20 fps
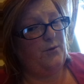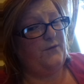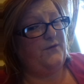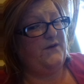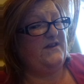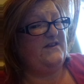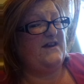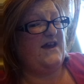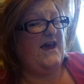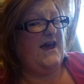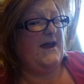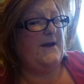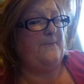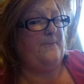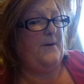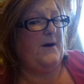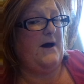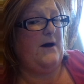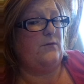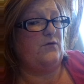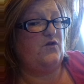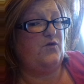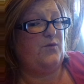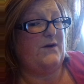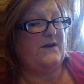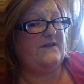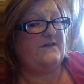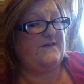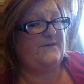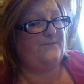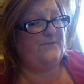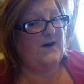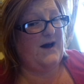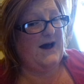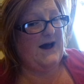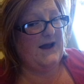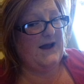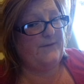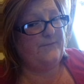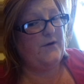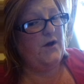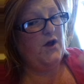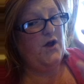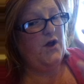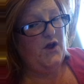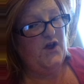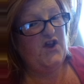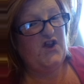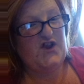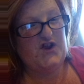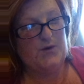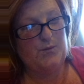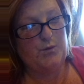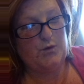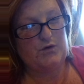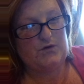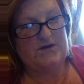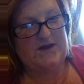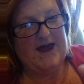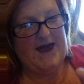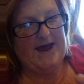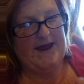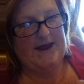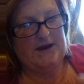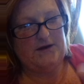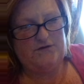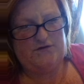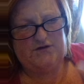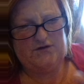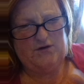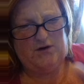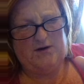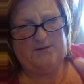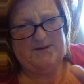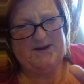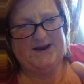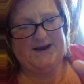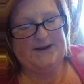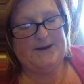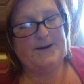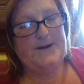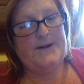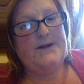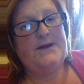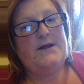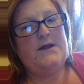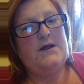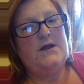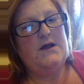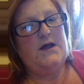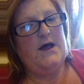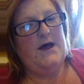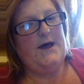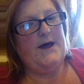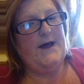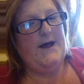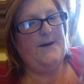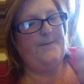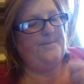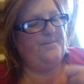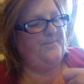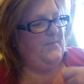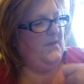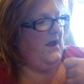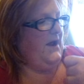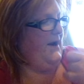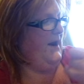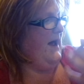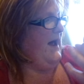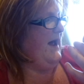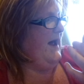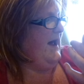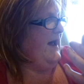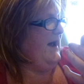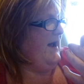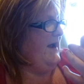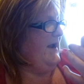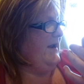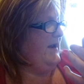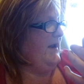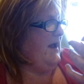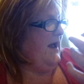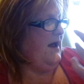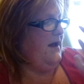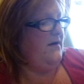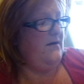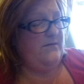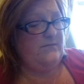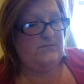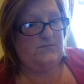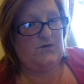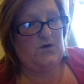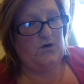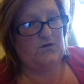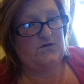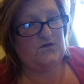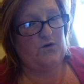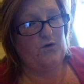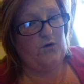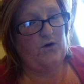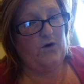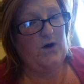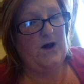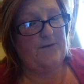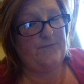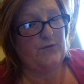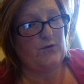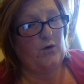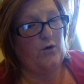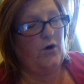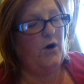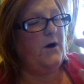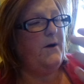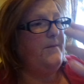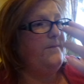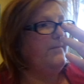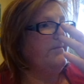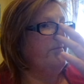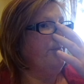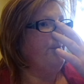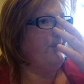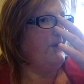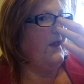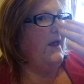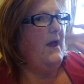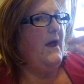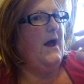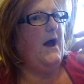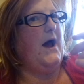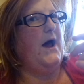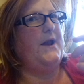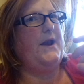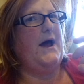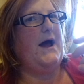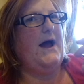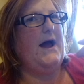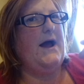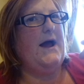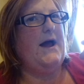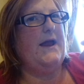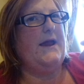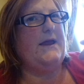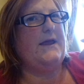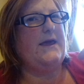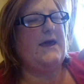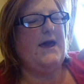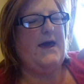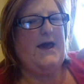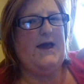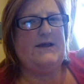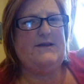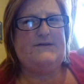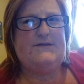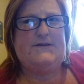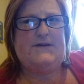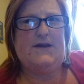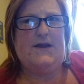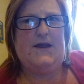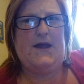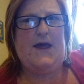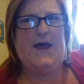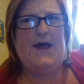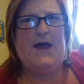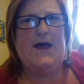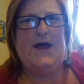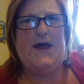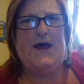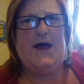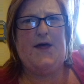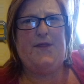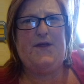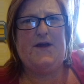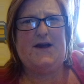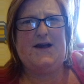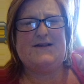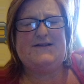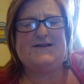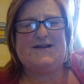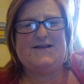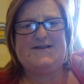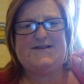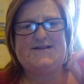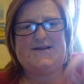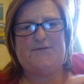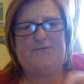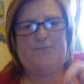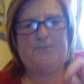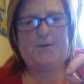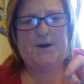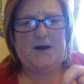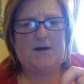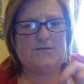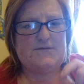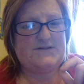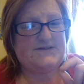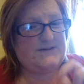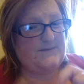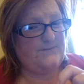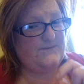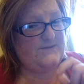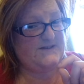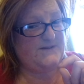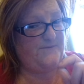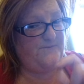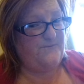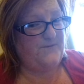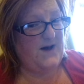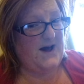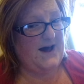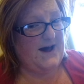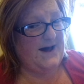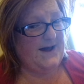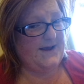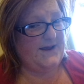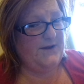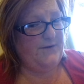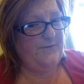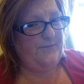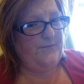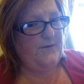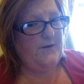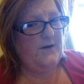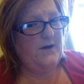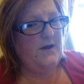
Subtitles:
But if it's £8.25, you would get it. Do you know what I mean? And I got to go have a go. And I guessed, I think I said £7.75.